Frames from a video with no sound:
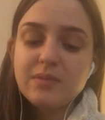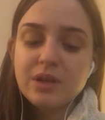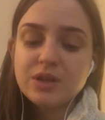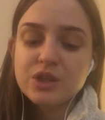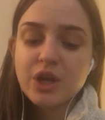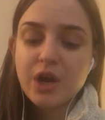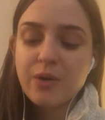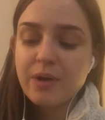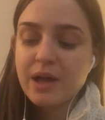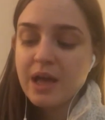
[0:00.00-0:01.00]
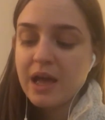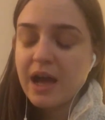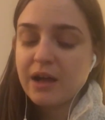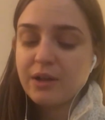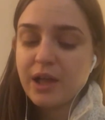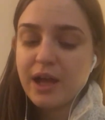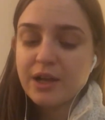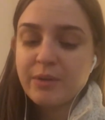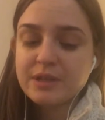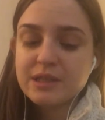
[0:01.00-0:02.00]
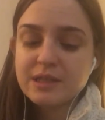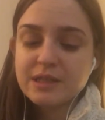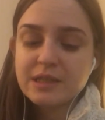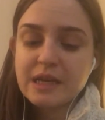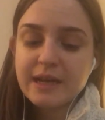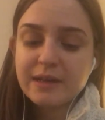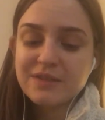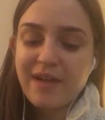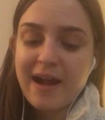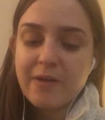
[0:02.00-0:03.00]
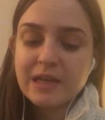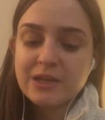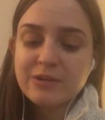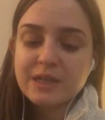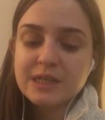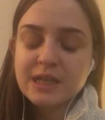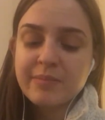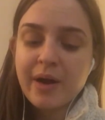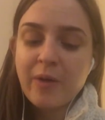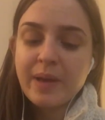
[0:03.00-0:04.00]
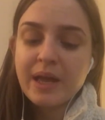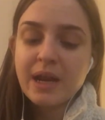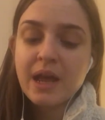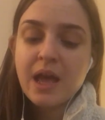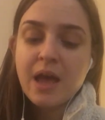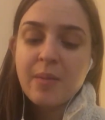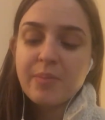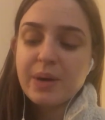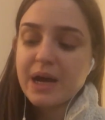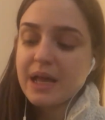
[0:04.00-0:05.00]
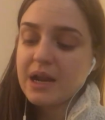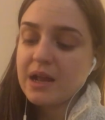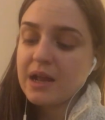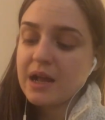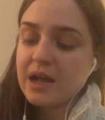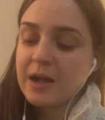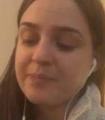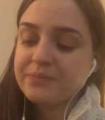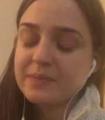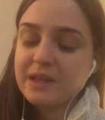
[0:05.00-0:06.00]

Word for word: so i'll go into the details of how they do this in a moment but um,